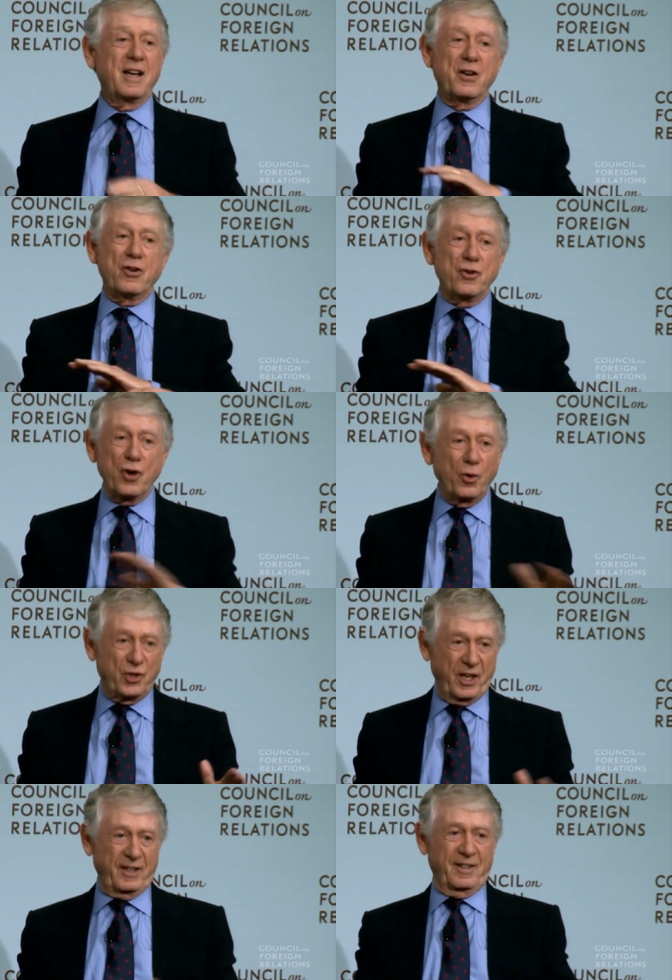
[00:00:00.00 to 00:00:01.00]
no
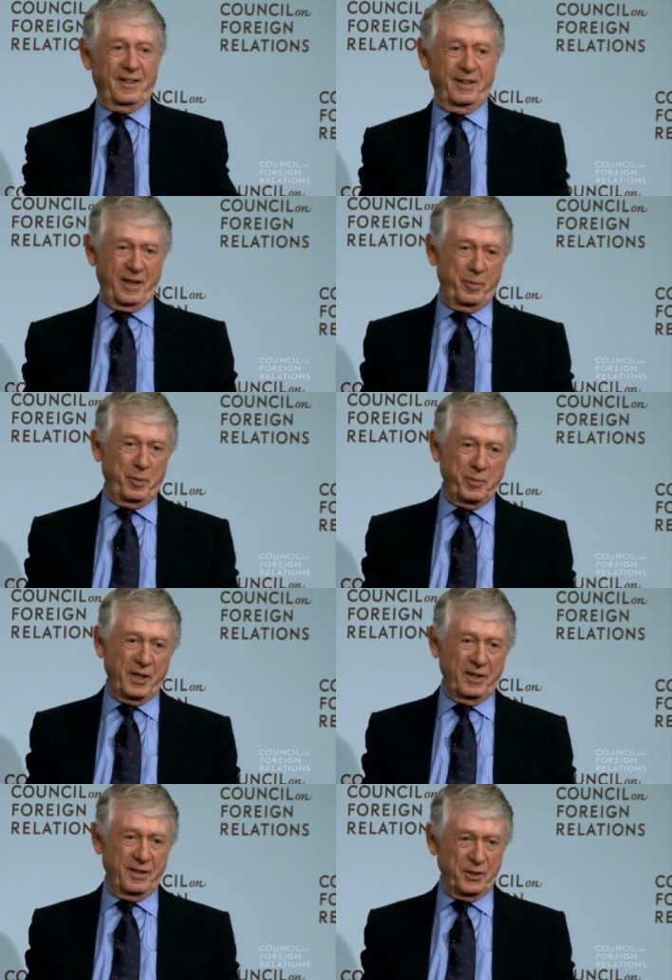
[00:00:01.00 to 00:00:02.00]
technical
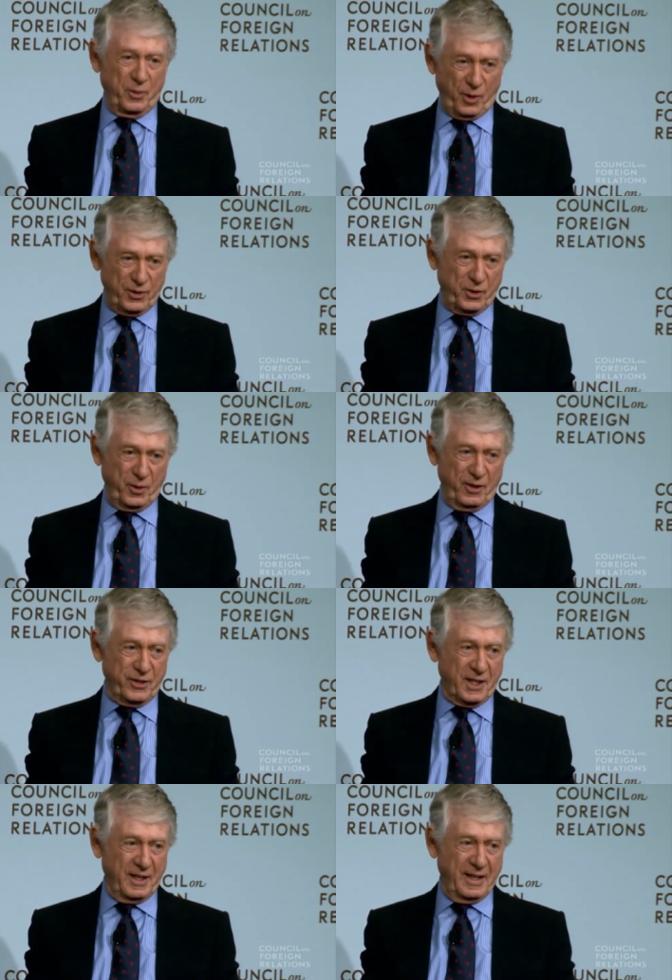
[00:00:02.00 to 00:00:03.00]
capabilities whatsoever